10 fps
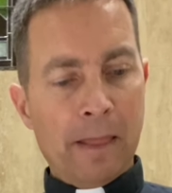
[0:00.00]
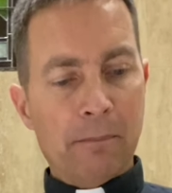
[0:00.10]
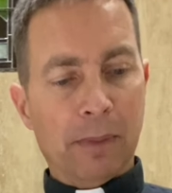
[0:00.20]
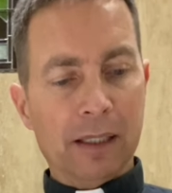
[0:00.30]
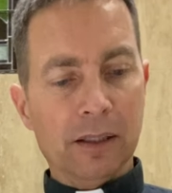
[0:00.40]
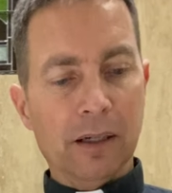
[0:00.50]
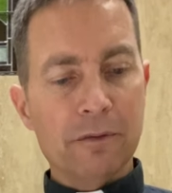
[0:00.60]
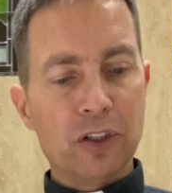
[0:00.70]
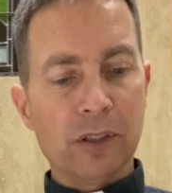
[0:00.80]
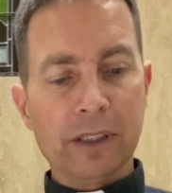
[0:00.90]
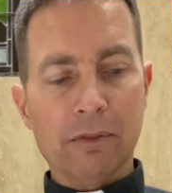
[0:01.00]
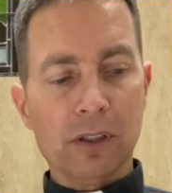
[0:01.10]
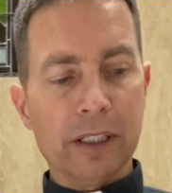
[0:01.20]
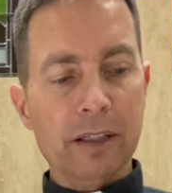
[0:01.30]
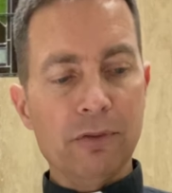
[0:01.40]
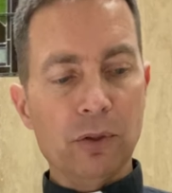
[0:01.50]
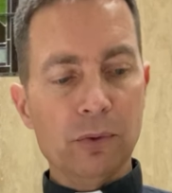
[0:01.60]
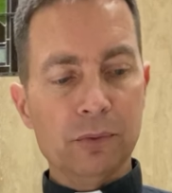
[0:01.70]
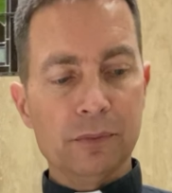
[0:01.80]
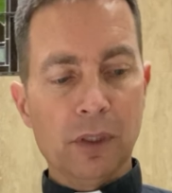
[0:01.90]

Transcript: My love shall never leave you,